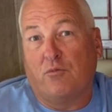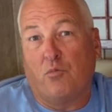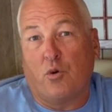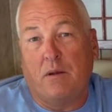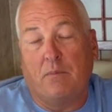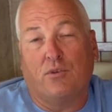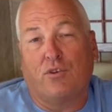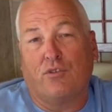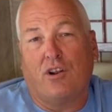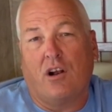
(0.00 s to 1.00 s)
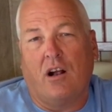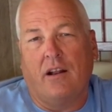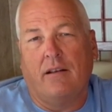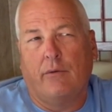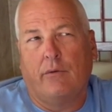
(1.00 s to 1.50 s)
more people turned it on.
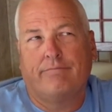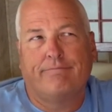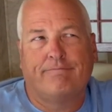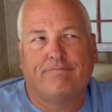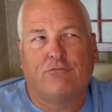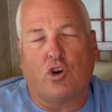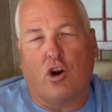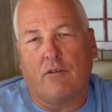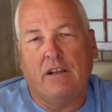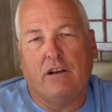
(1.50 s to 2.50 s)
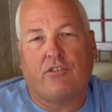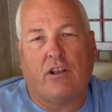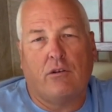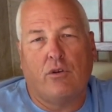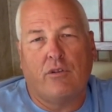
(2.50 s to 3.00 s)
For RVers, I
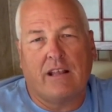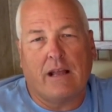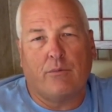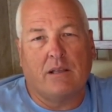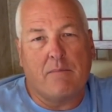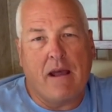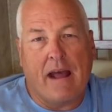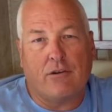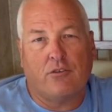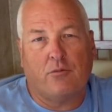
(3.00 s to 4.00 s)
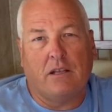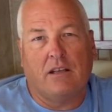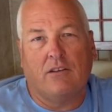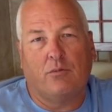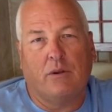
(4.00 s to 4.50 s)
don't know that really matters,
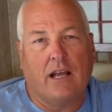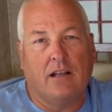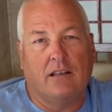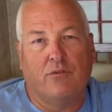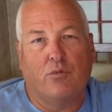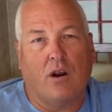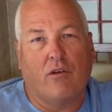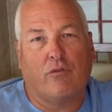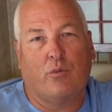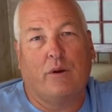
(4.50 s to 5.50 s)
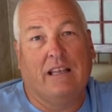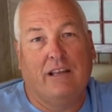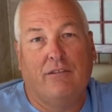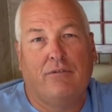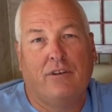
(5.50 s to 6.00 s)
because we kind of live wherever we
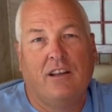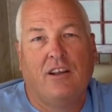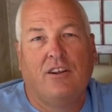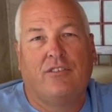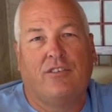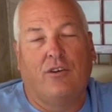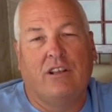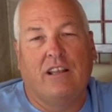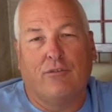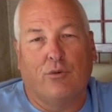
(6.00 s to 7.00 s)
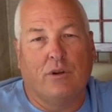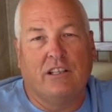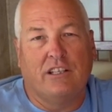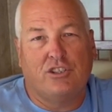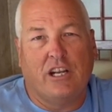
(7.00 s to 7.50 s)
live. So it never
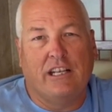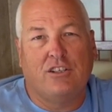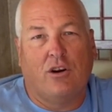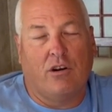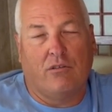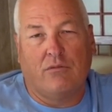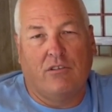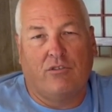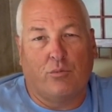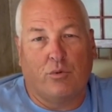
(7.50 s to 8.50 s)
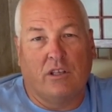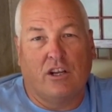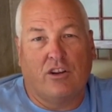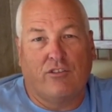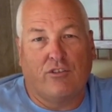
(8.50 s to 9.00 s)
really changed, or is really a
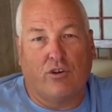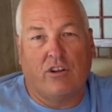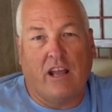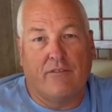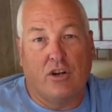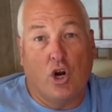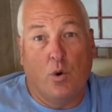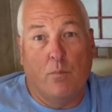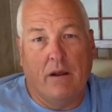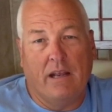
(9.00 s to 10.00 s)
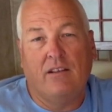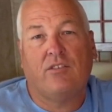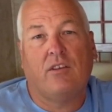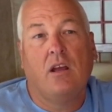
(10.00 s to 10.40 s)
concern to having a home base.